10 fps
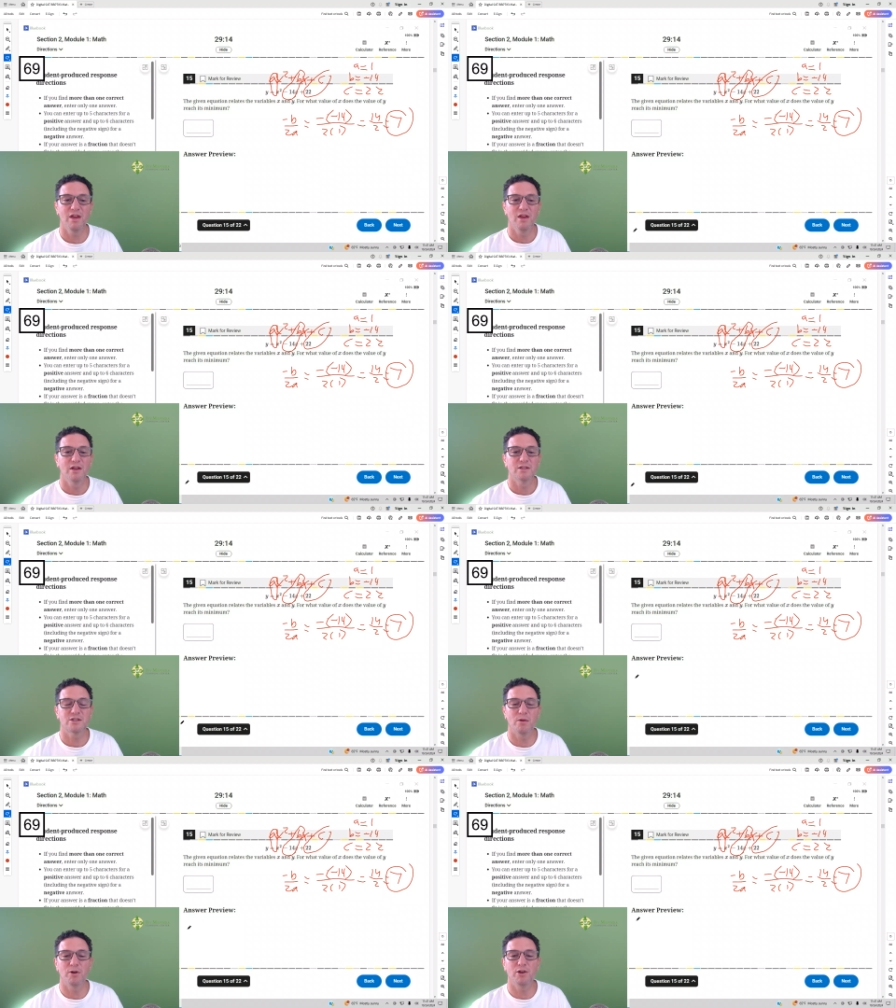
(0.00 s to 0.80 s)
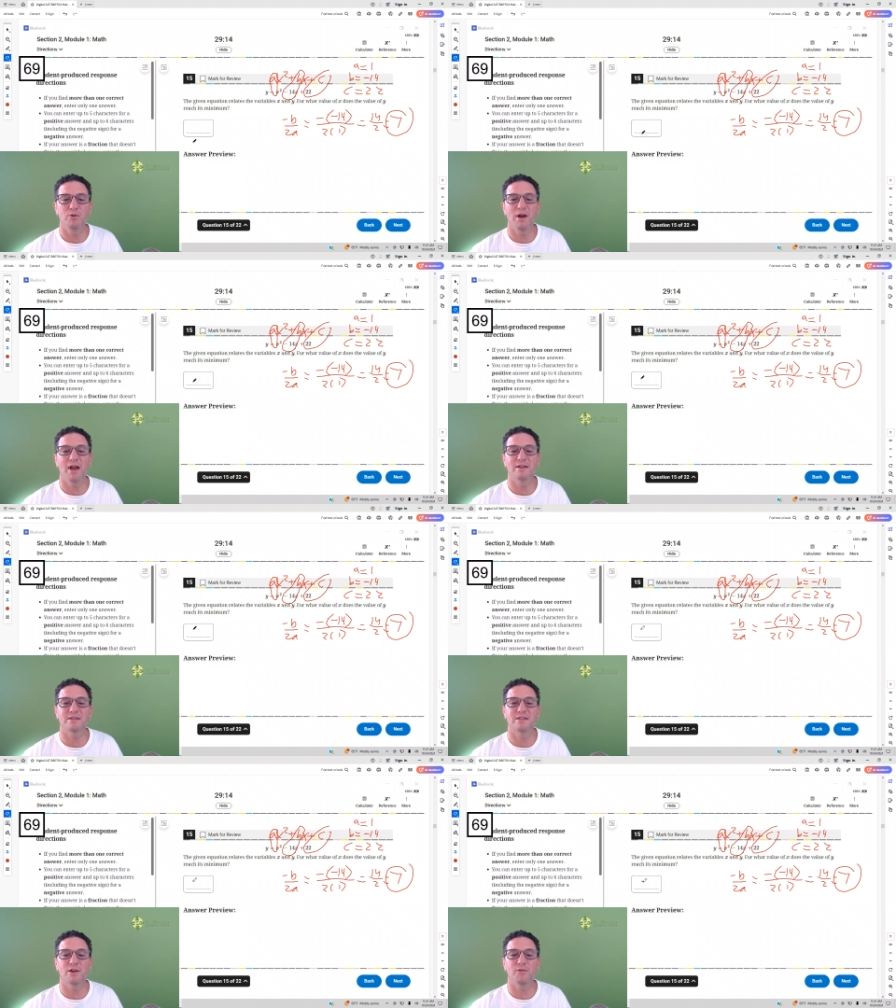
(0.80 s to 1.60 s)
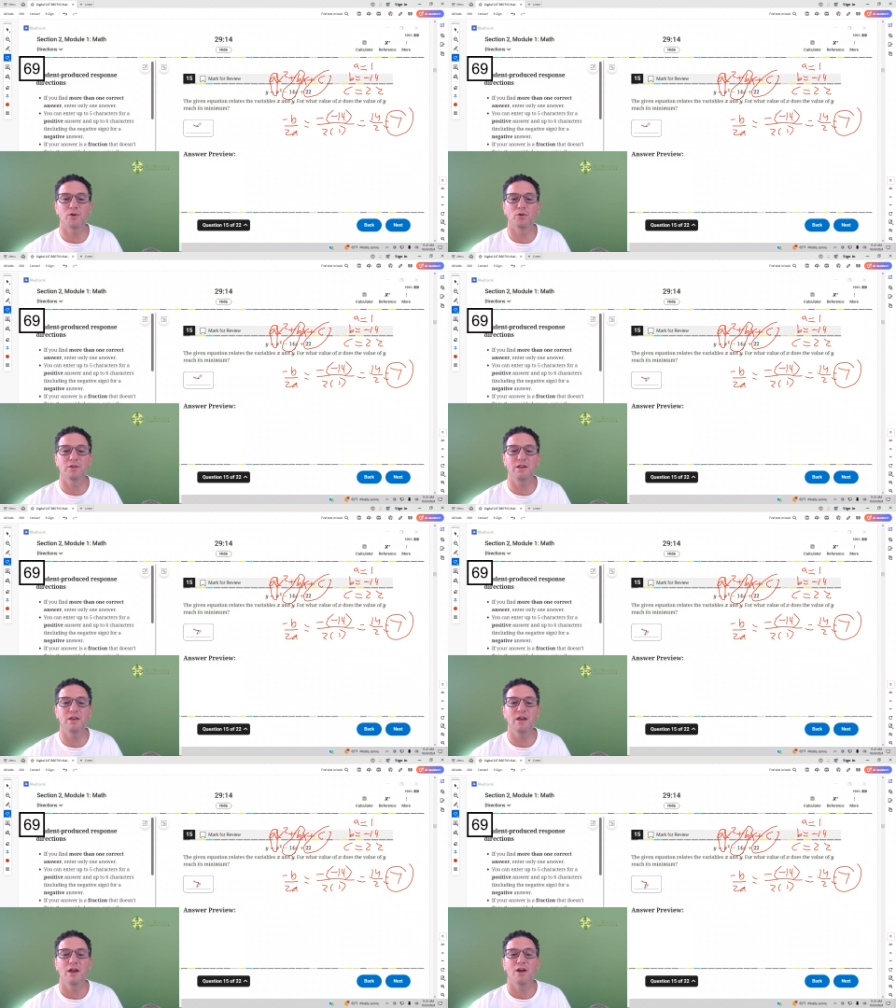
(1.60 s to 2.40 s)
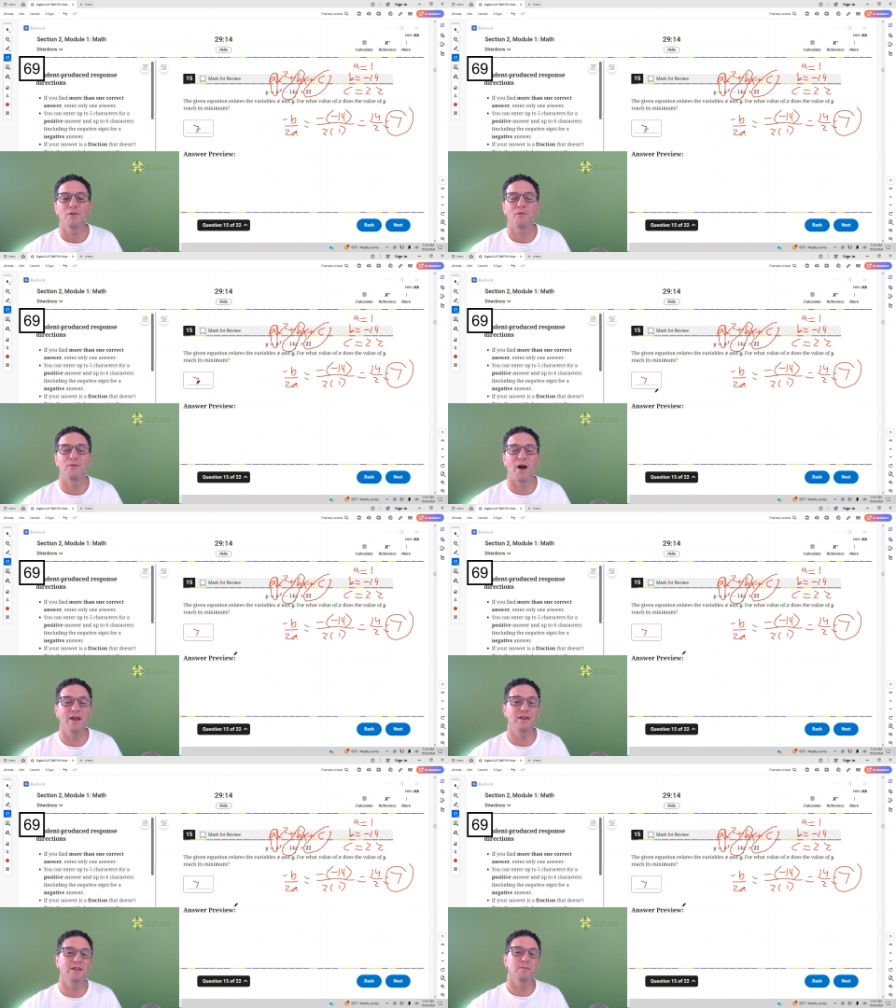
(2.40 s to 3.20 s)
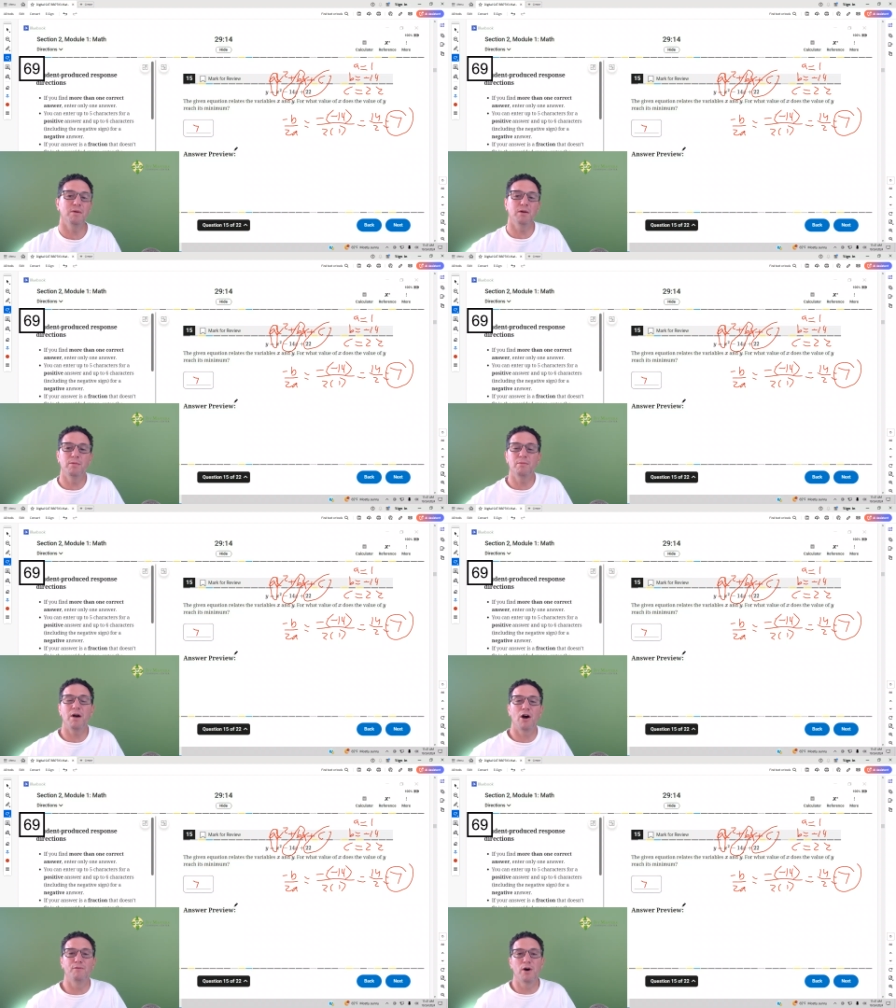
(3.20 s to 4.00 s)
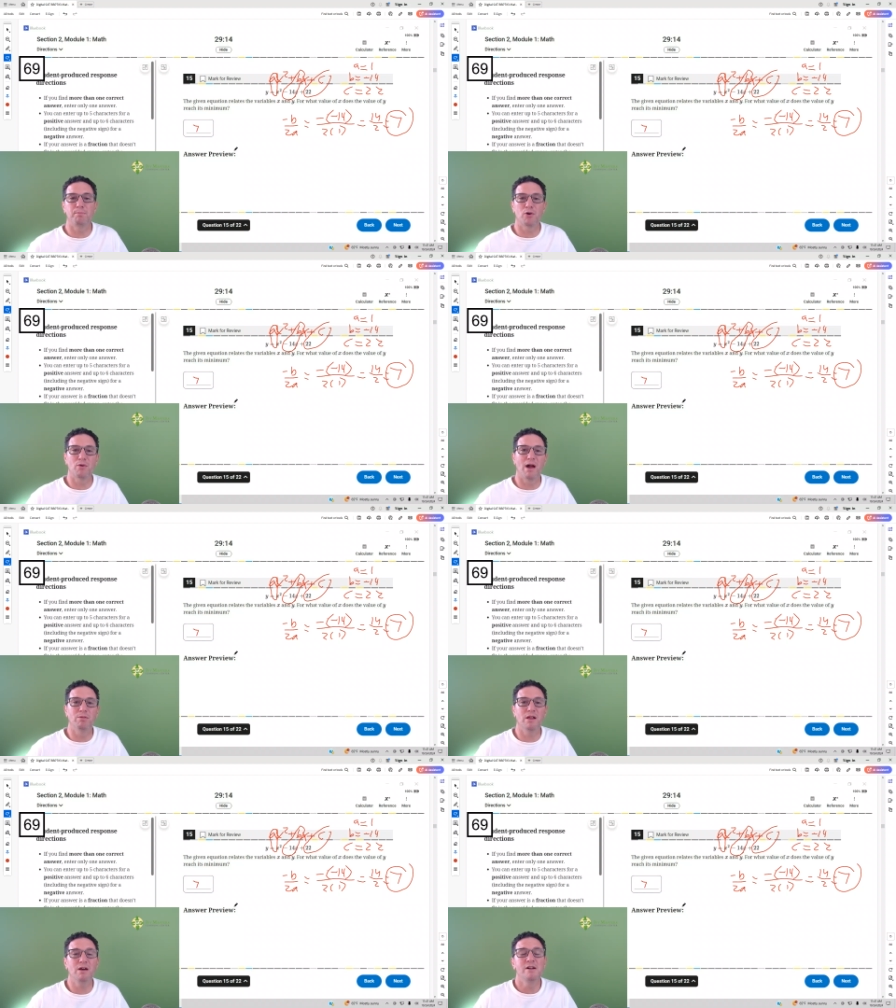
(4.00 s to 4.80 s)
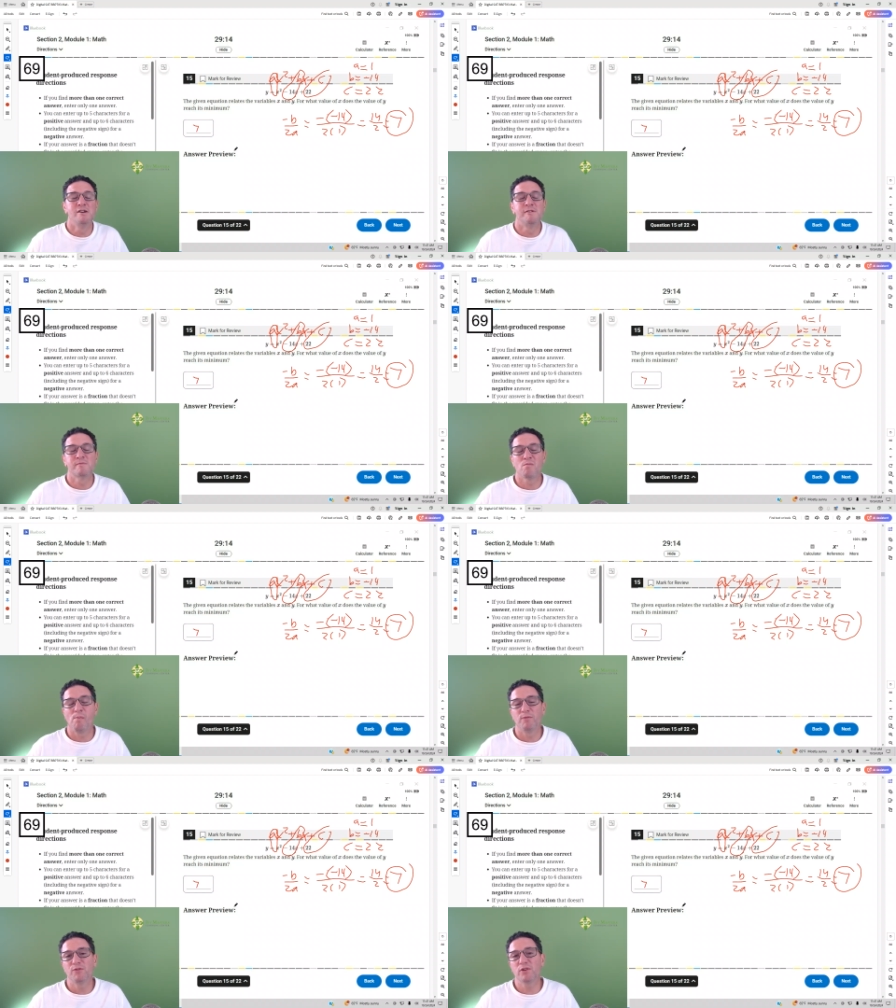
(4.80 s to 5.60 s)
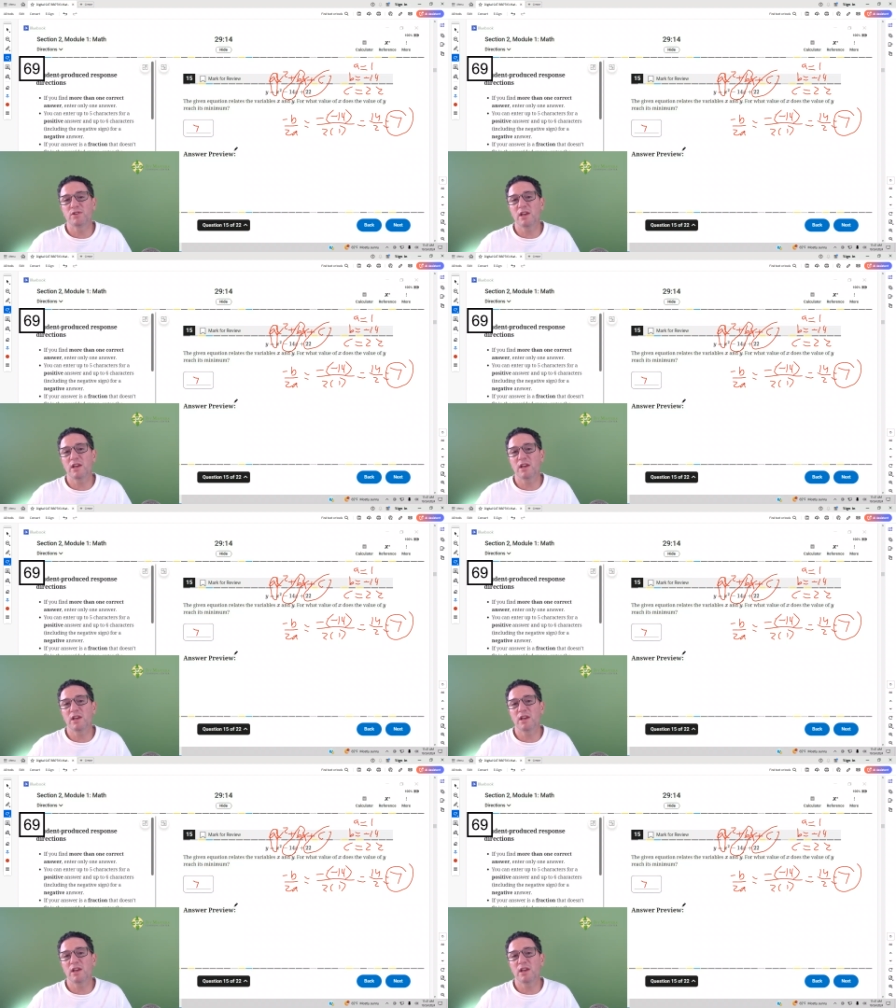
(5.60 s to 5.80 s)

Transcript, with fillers: someone who has difficulty finding the minimum of a parabola. If there's any